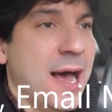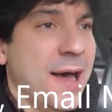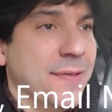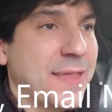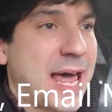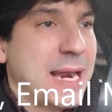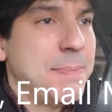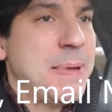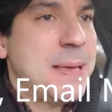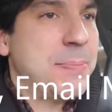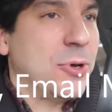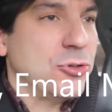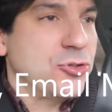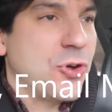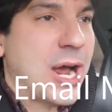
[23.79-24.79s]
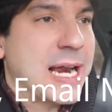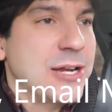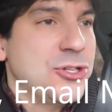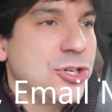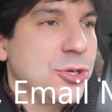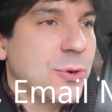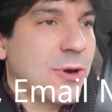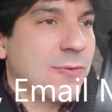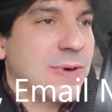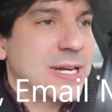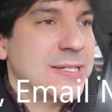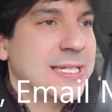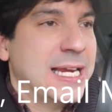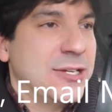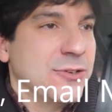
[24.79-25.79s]
a lot of people try to do a
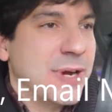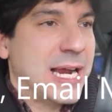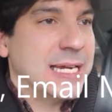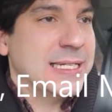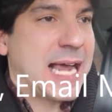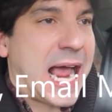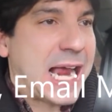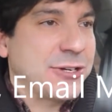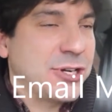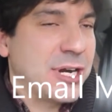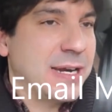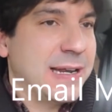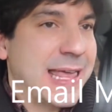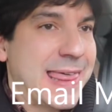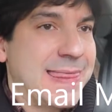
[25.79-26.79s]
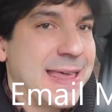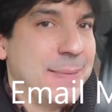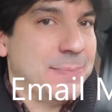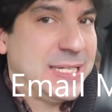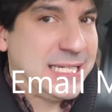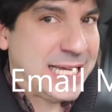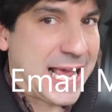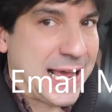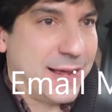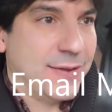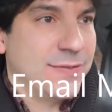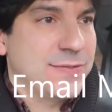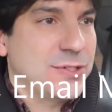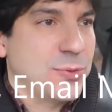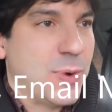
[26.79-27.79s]
real estate transaction
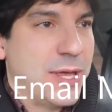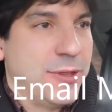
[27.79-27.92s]
themselves,